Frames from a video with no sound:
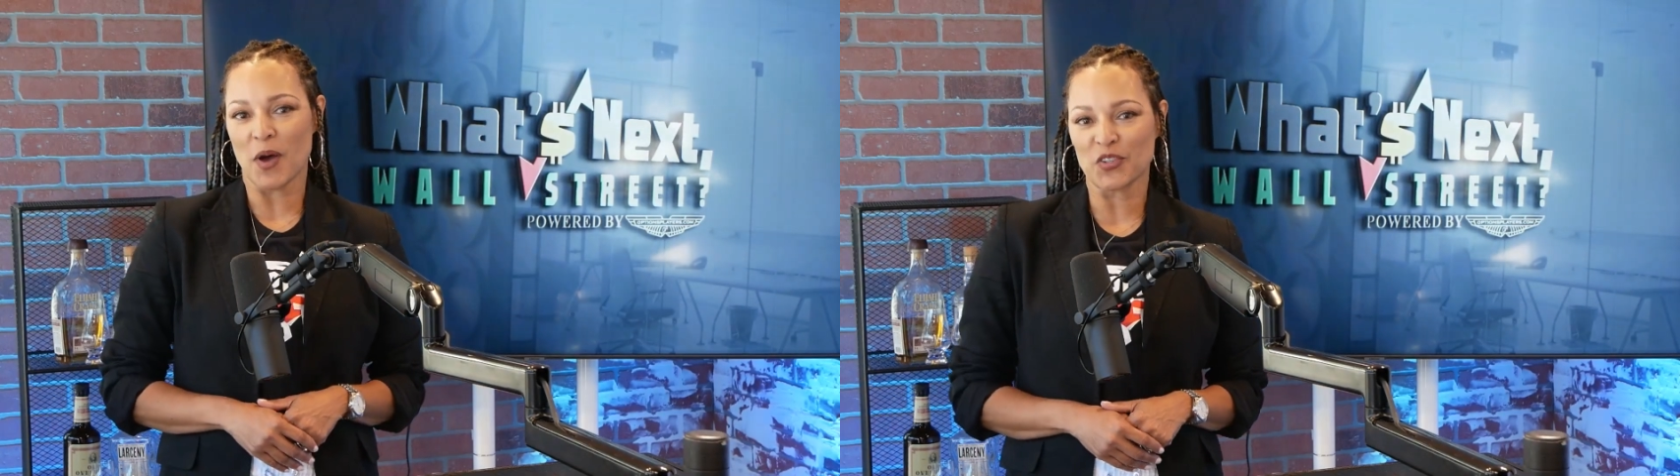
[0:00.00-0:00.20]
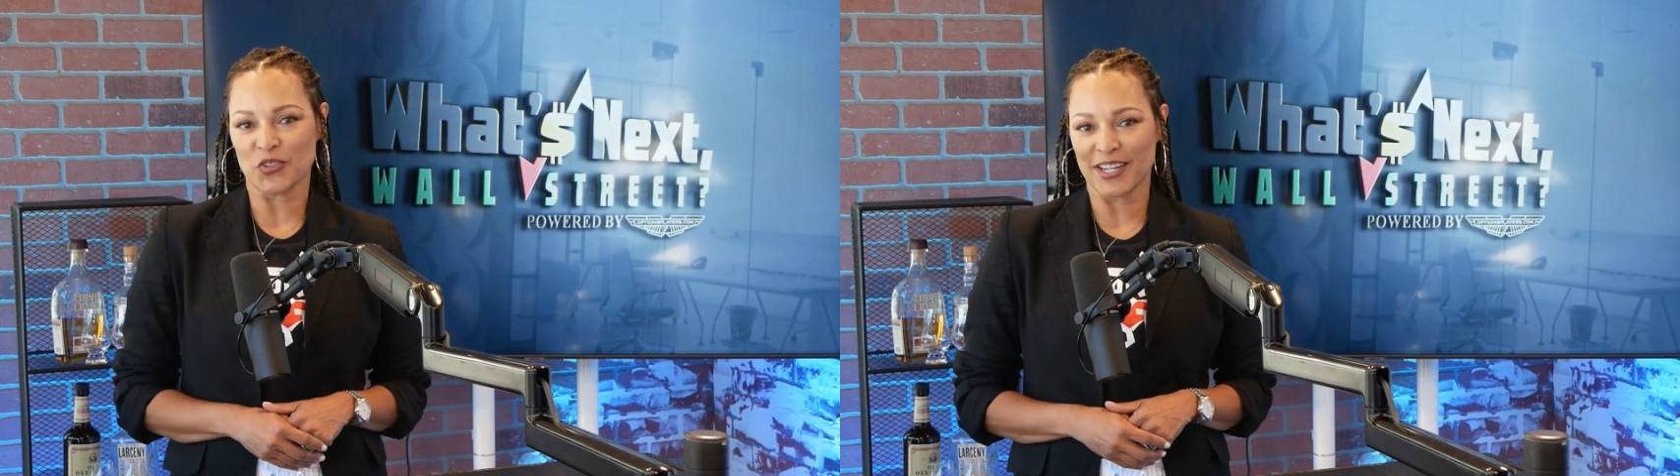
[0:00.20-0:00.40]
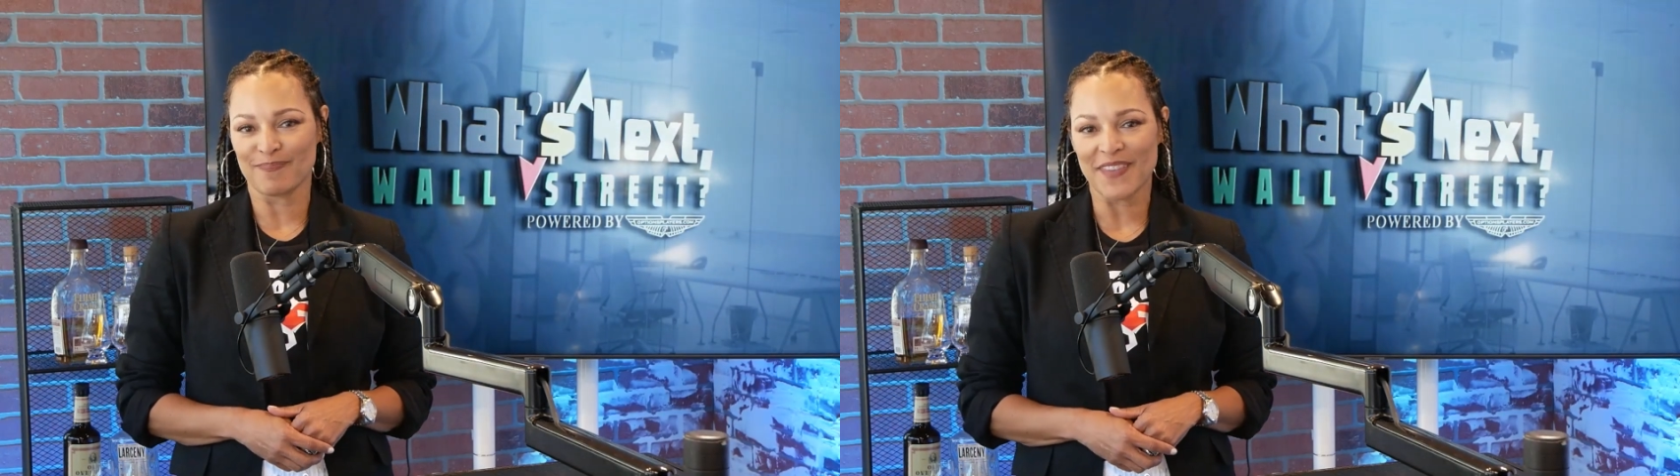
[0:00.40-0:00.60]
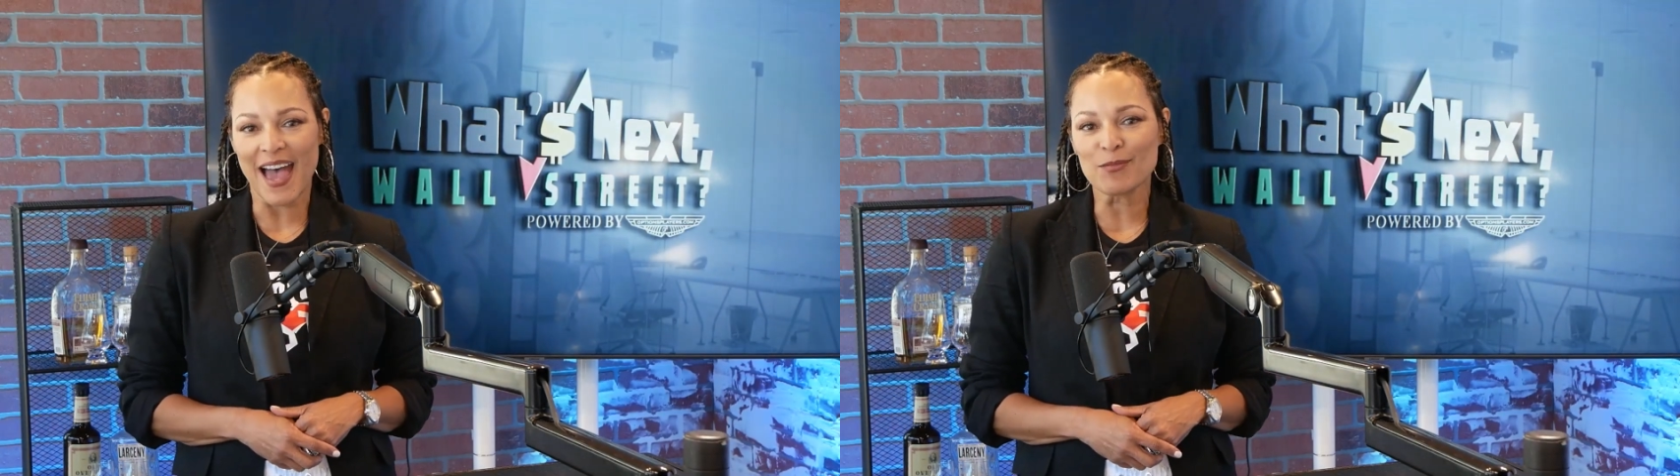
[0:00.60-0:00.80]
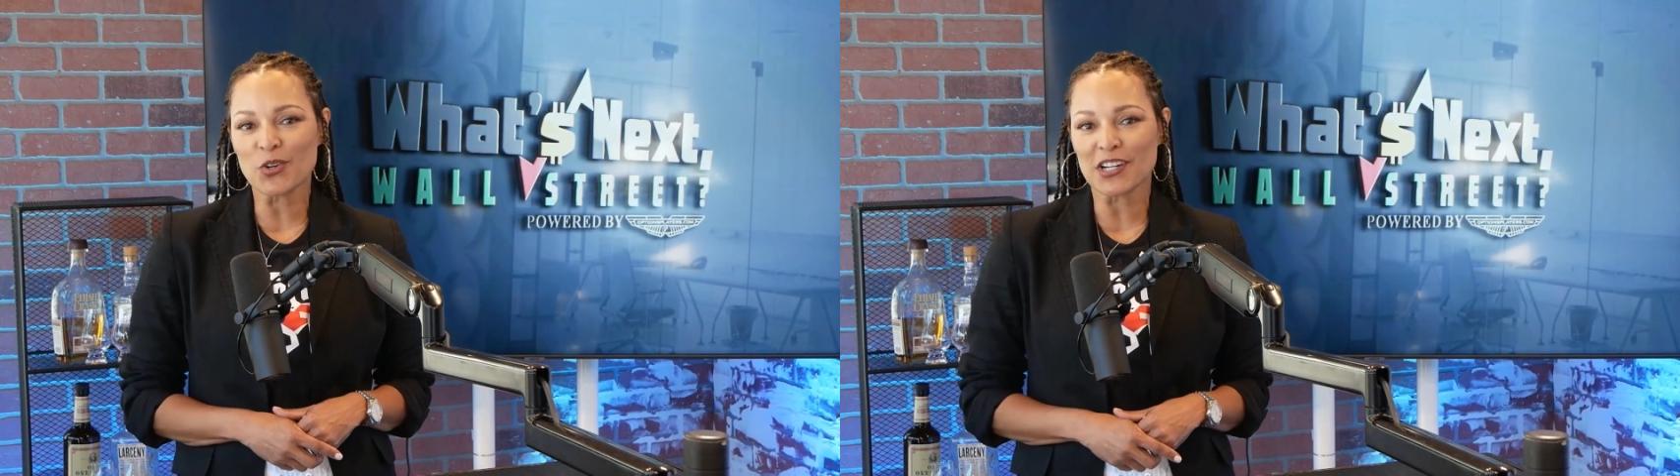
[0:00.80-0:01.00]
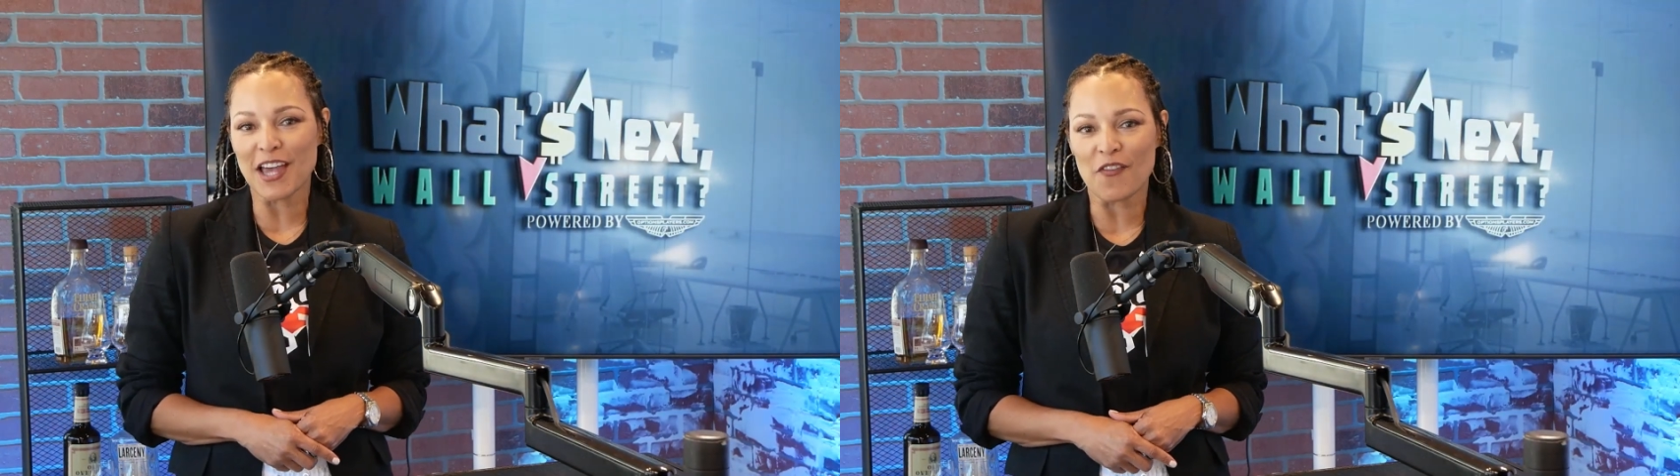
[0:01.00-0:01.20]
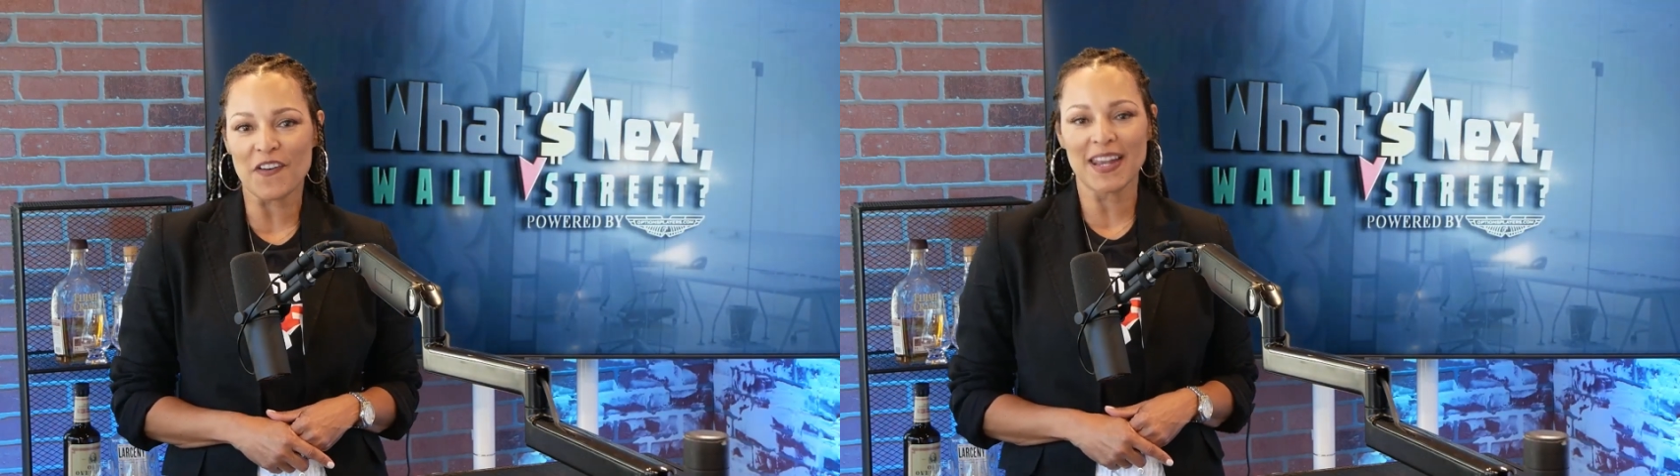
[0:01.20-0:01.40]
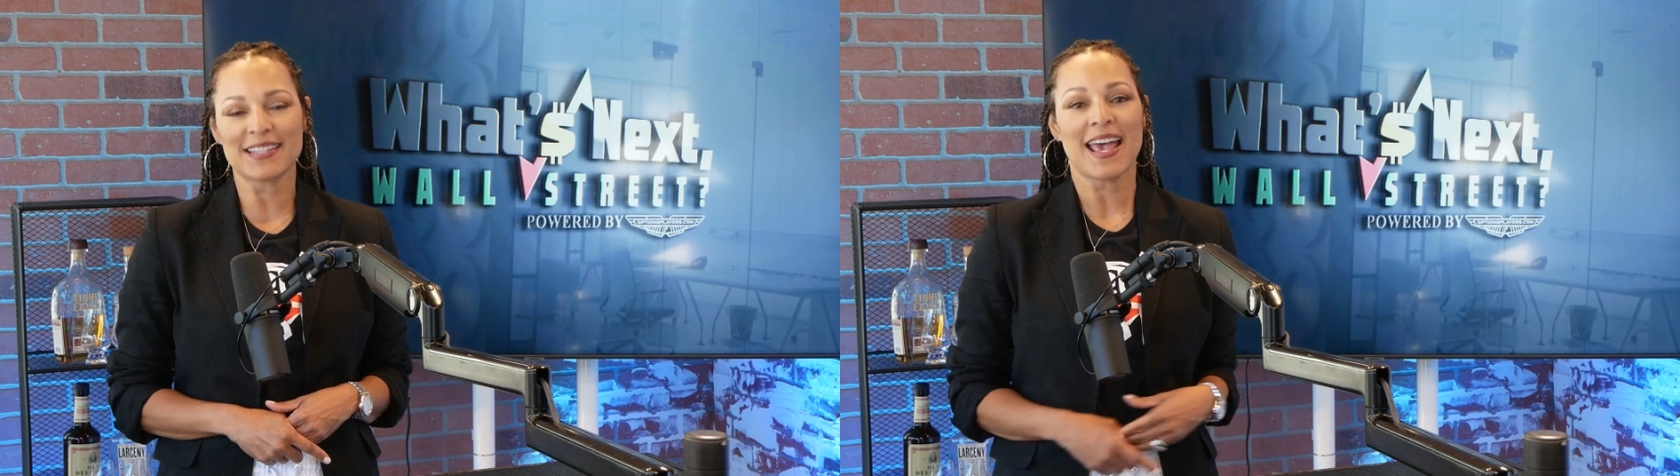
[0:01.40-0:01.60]
Street. I'm Georgia
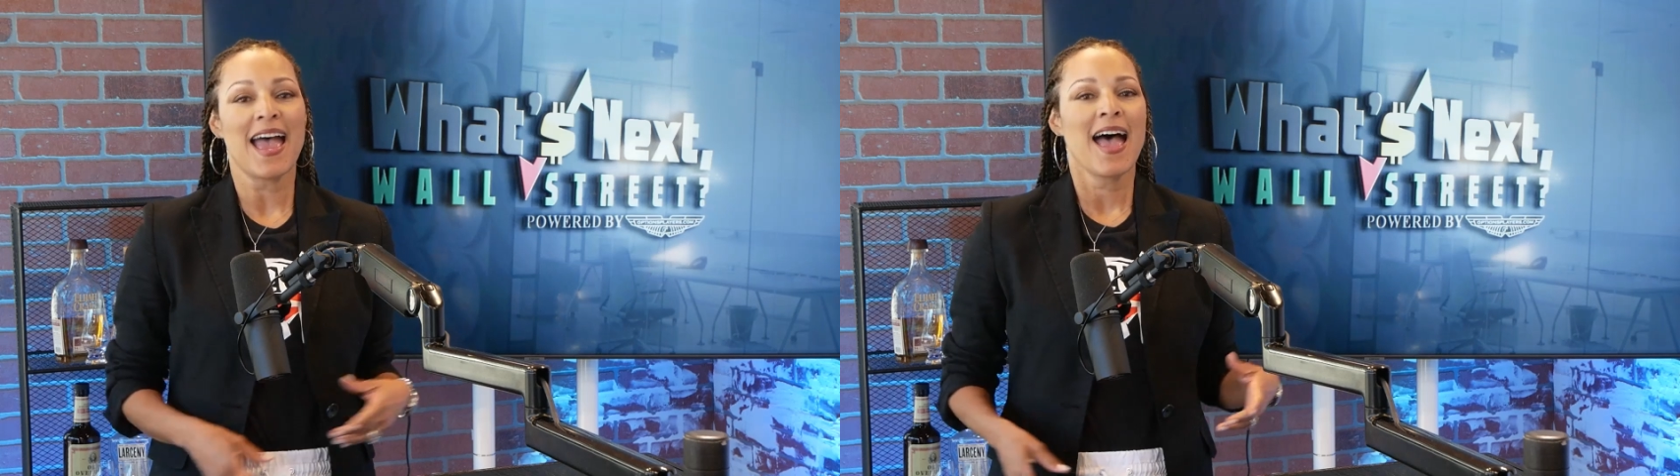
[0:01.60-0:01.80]
Alfredas.